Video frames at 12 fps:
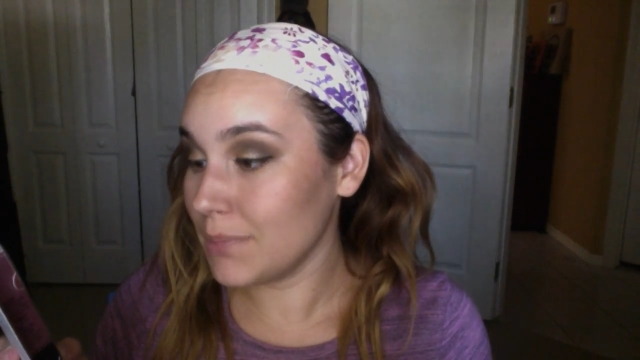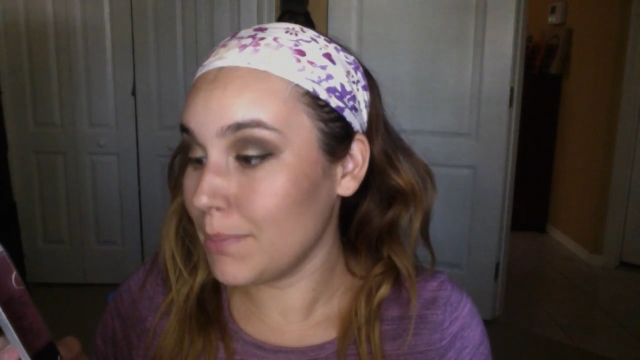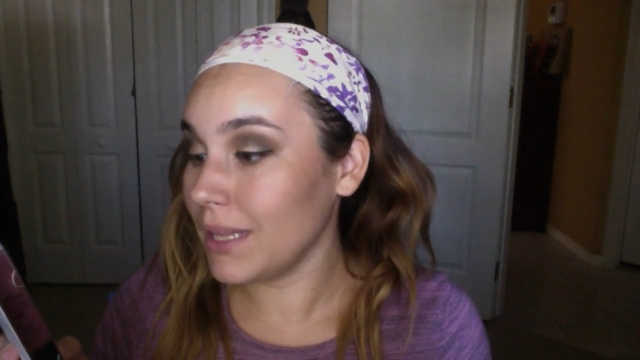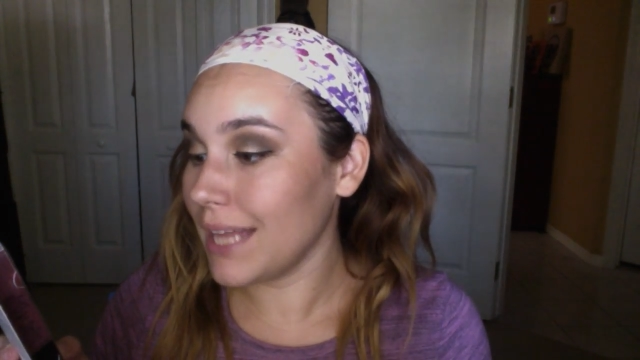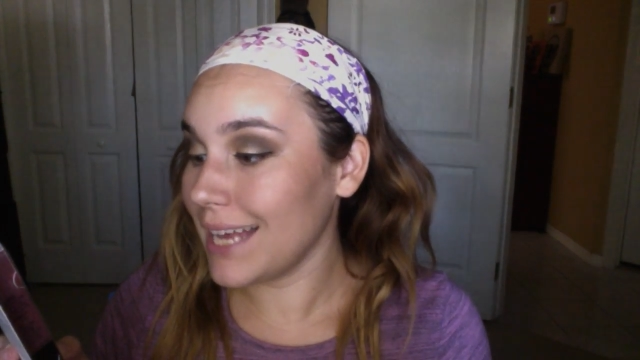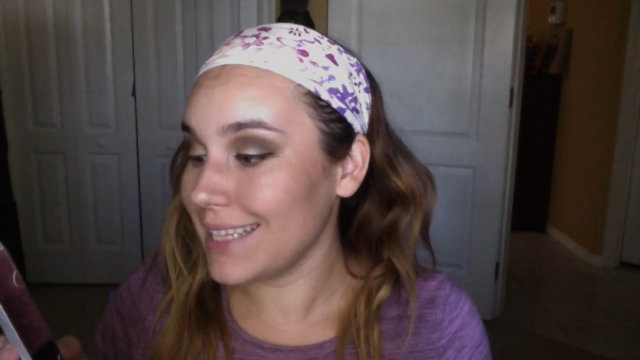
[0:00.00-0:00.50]

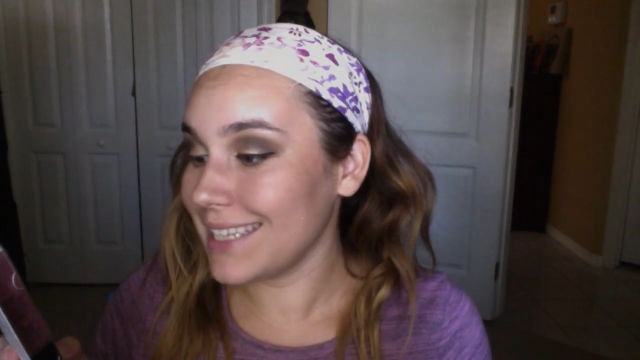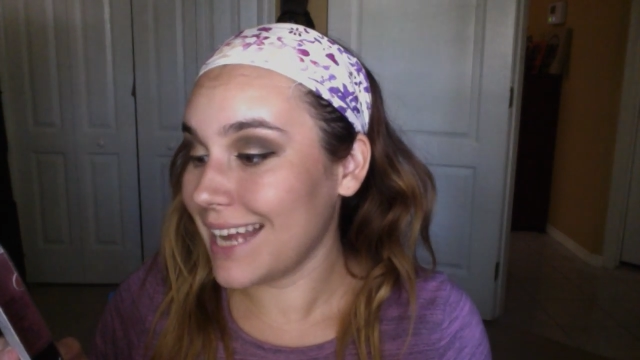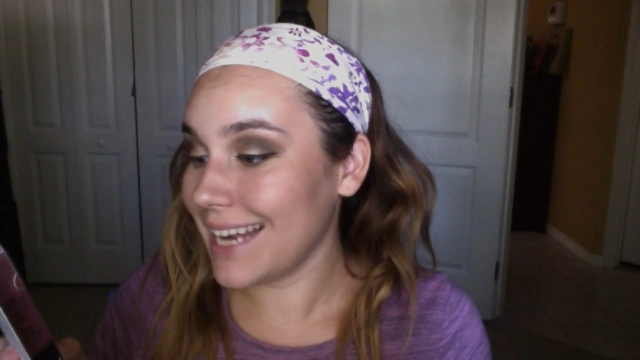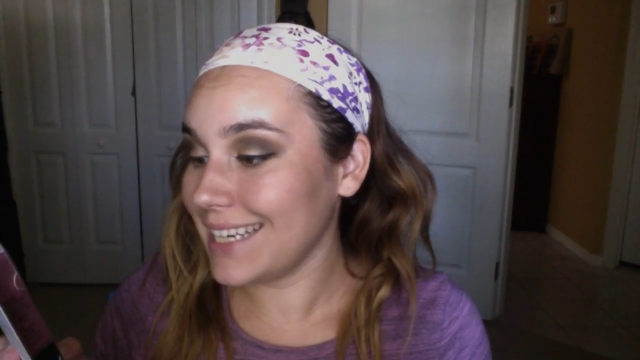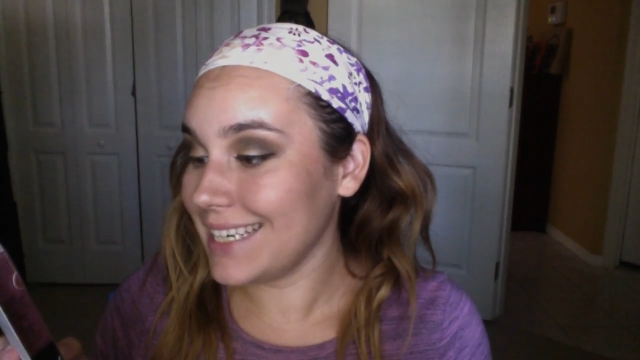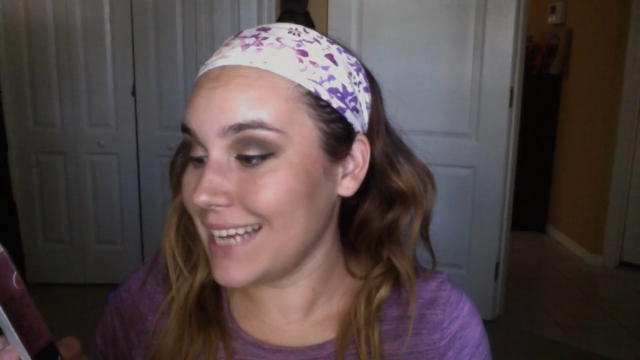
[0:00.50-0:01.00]
plus
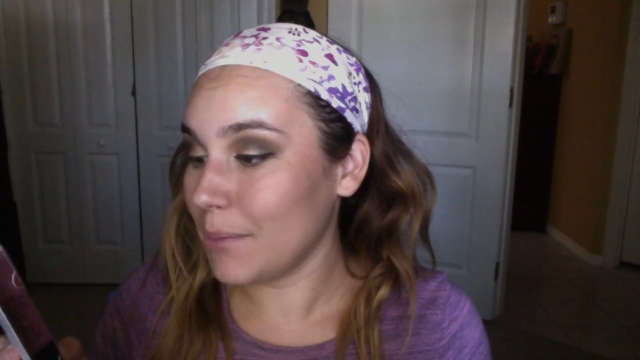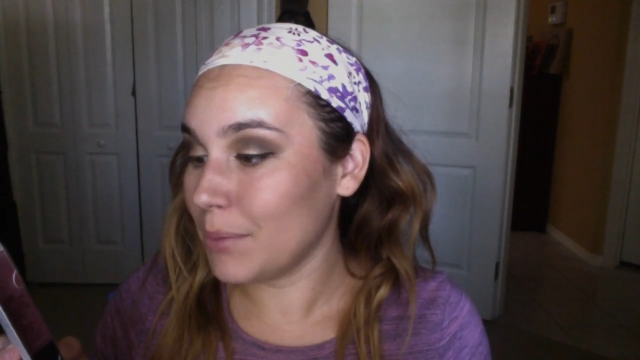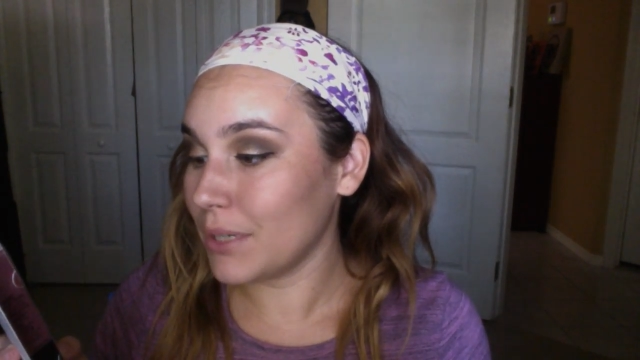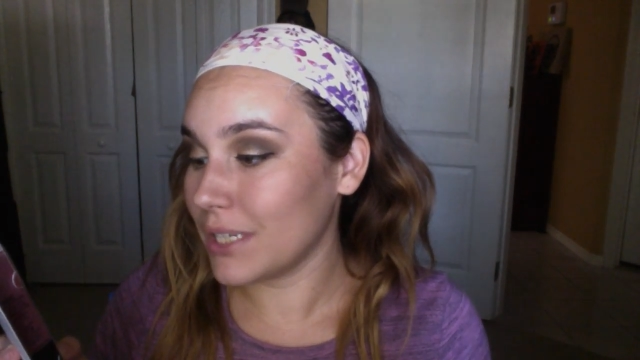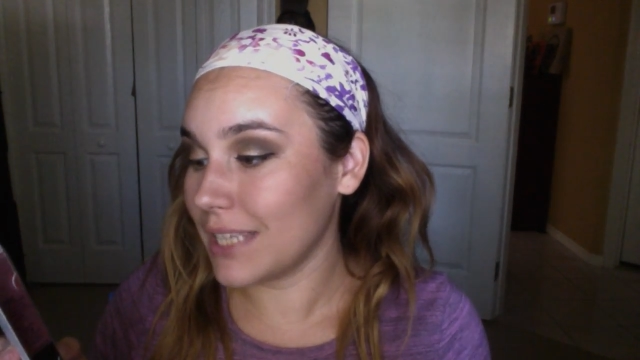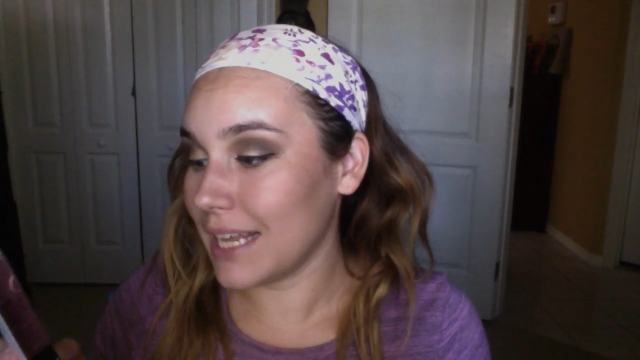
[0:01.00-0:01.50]
98%
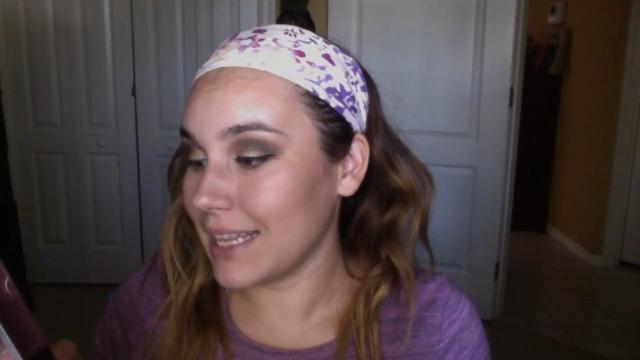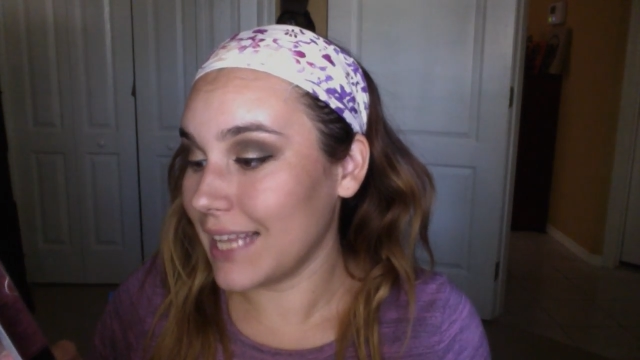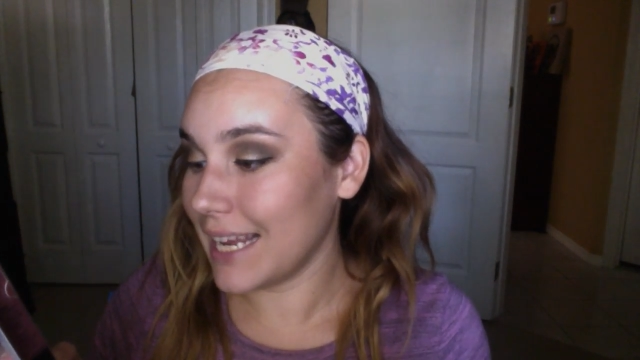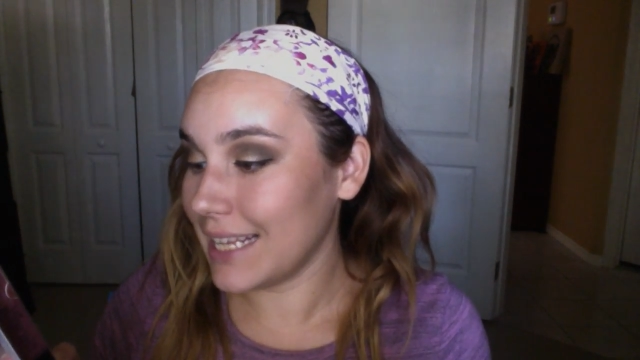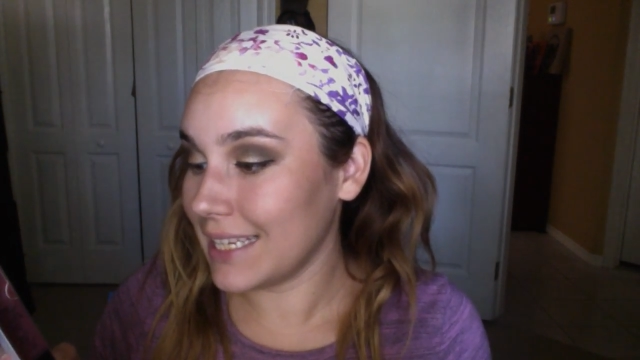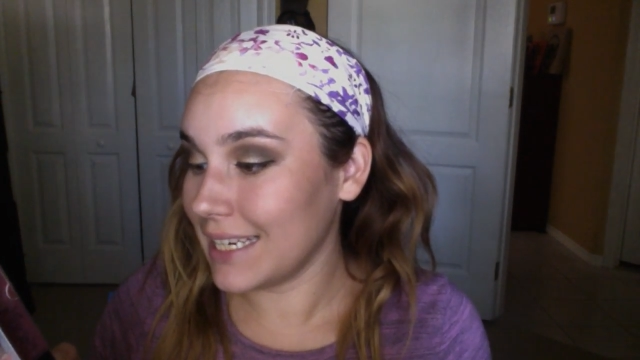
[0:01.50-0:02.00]

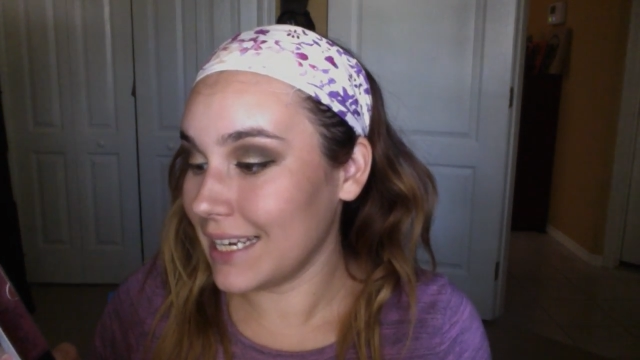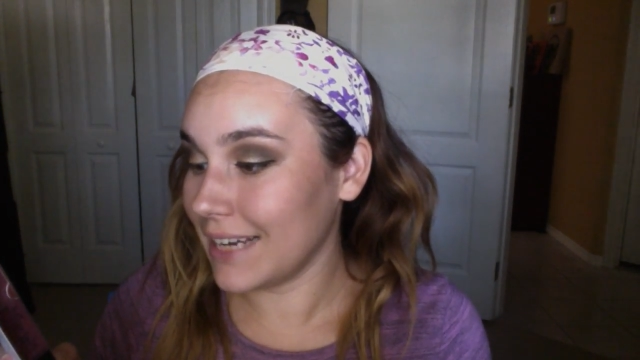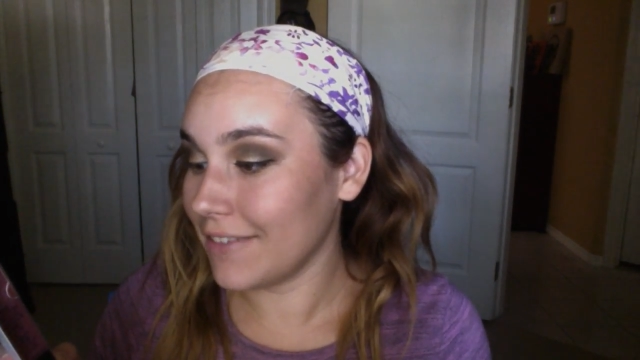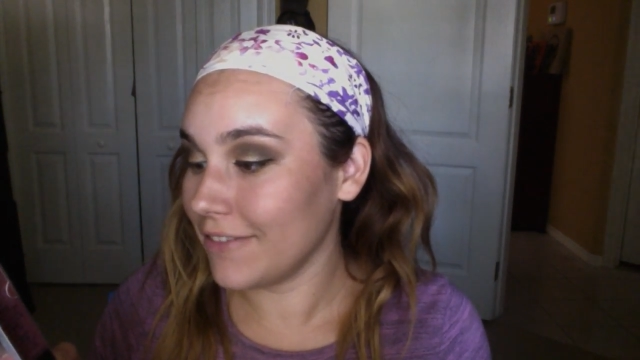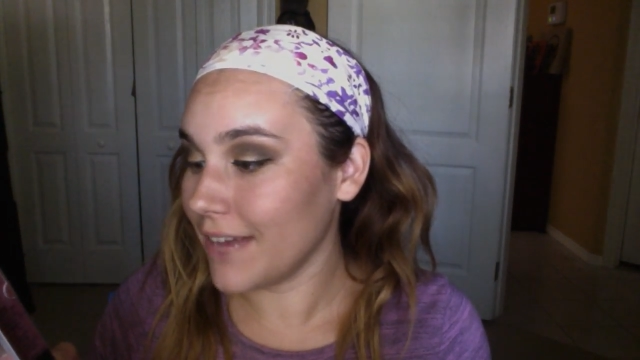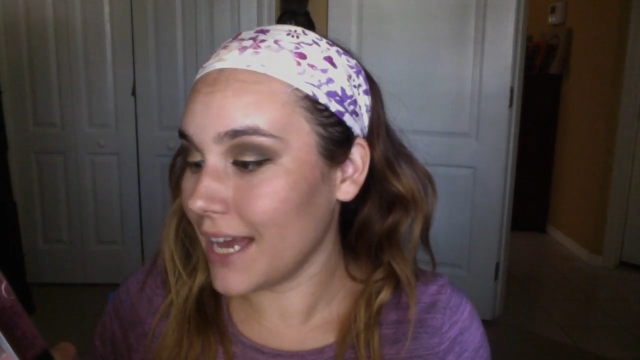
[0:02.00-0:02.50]
lengthening
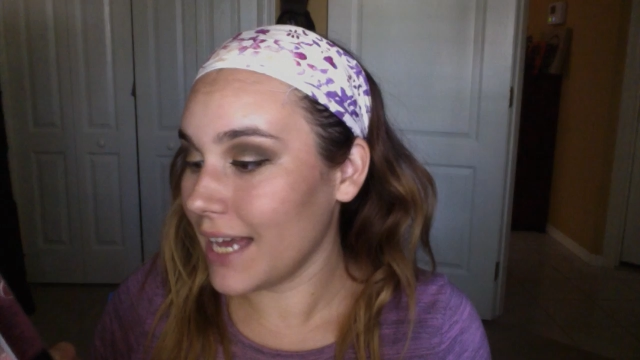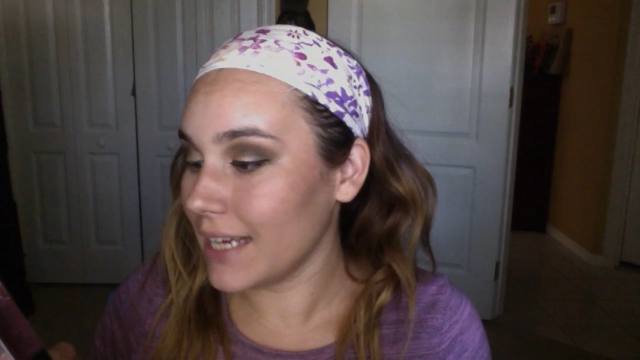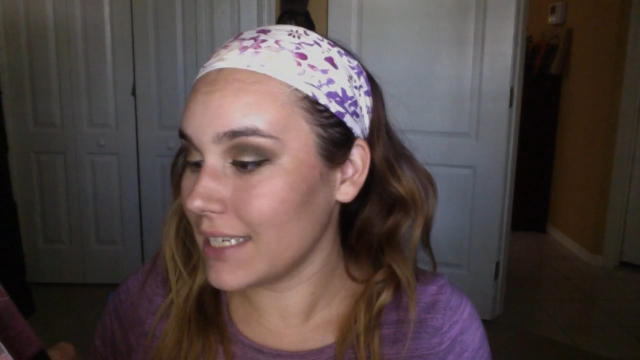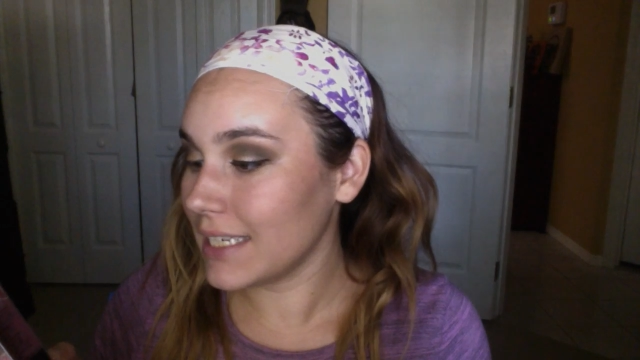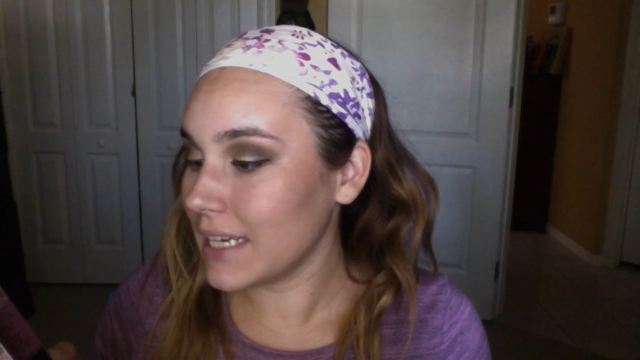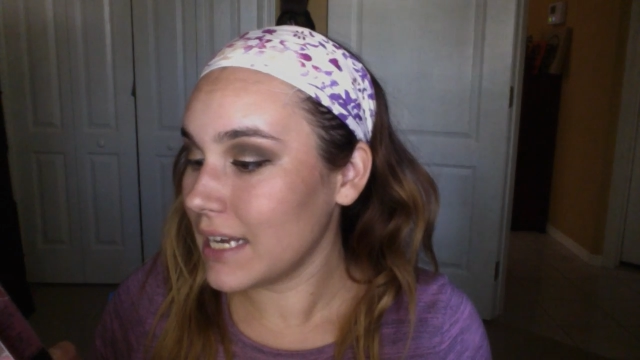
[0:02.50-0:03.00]

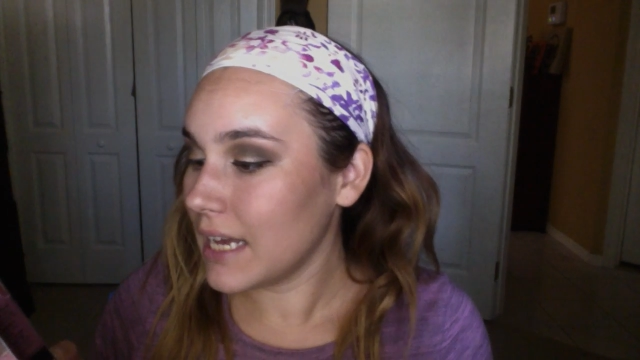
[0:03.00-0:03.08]
effect.